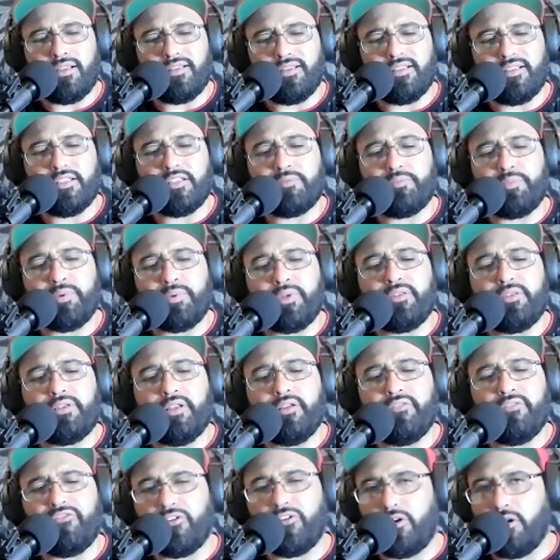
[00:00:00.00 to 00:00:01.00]
it's been
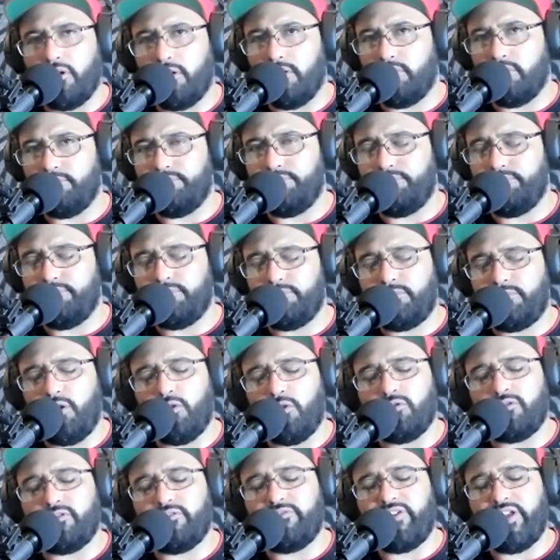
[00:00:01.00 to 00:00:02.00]
difficult
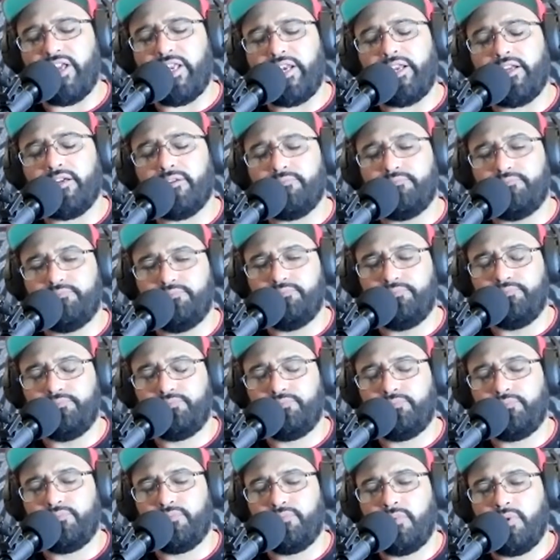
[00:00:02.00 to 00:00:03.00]
cultivating them.
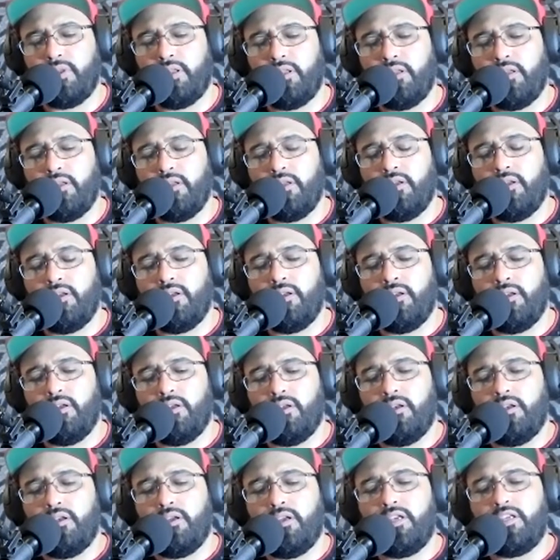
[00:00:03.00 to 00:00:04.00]

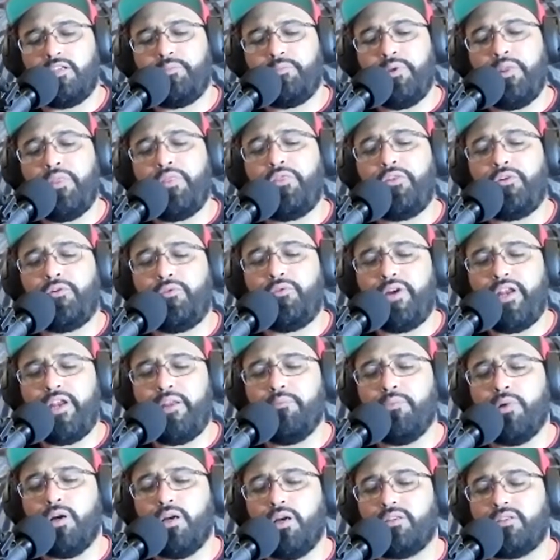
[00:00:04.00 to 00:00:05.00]
It's been 3
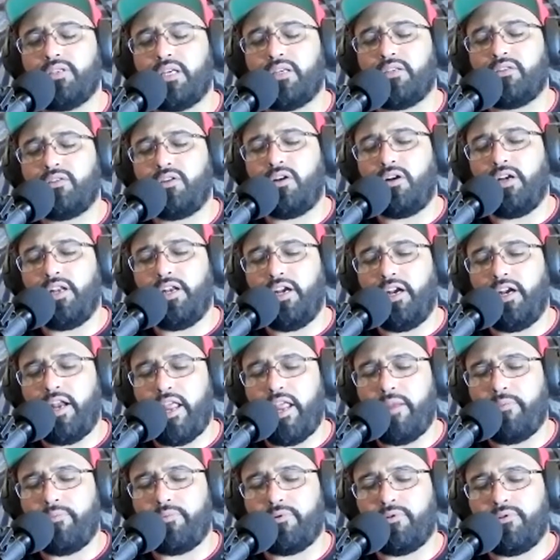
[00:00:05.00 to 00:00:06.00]
months. I started in
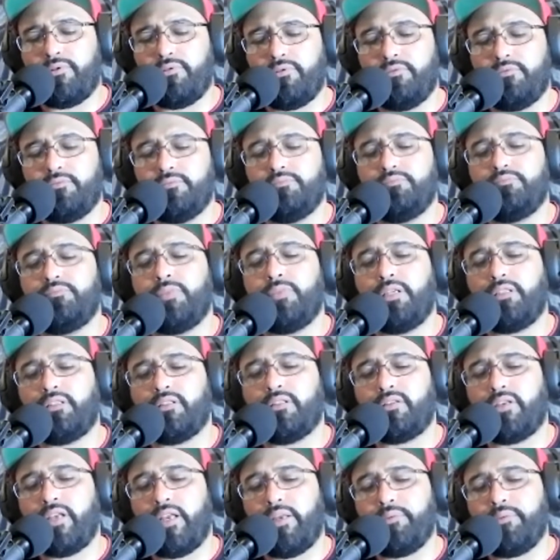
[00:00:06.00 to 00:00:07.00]
April. At the
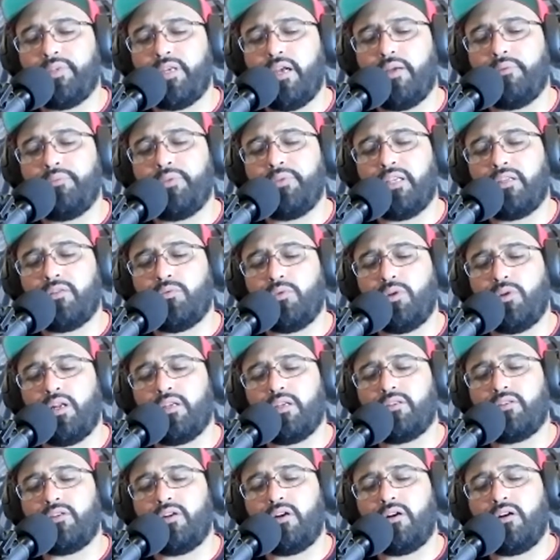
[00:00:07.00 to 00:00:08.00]
same time, that's when I
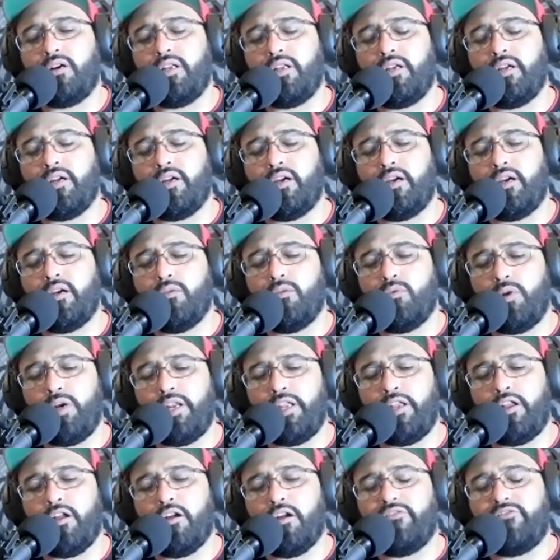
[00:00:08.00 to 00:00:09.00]
started
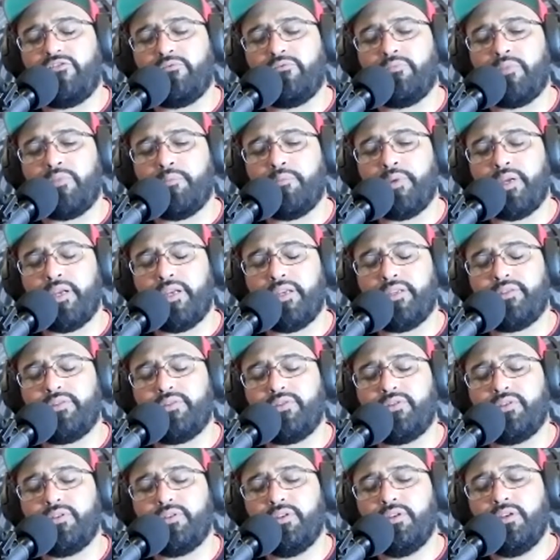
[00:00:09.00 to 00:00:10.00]
weaning off of my
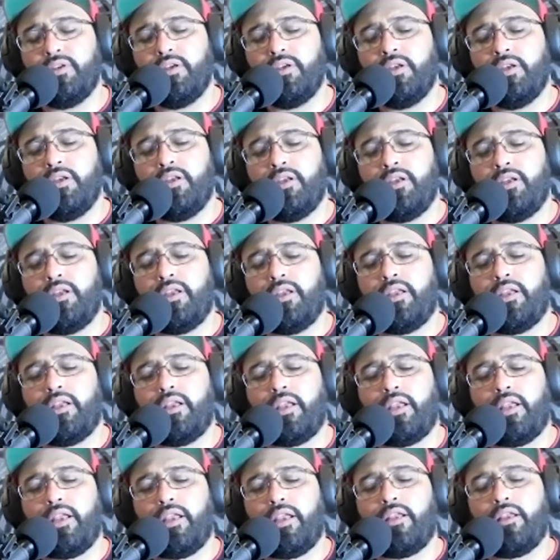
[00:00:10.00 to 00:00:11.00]
meds,
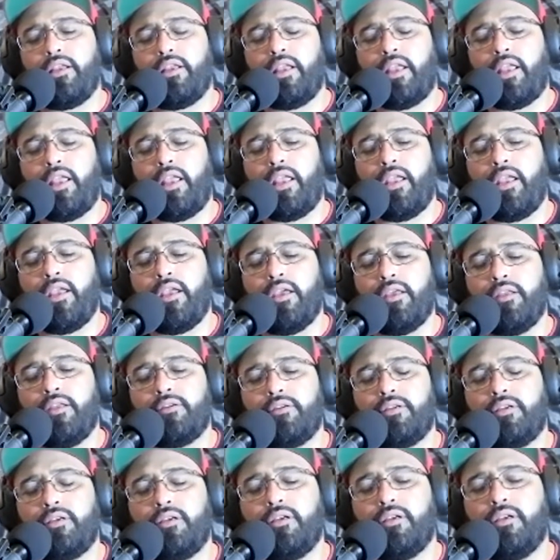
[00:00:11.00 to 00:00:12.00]

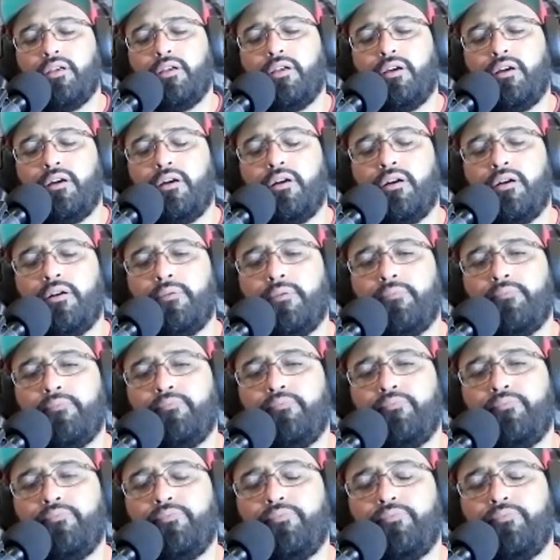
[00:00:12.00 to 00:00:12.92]
and um,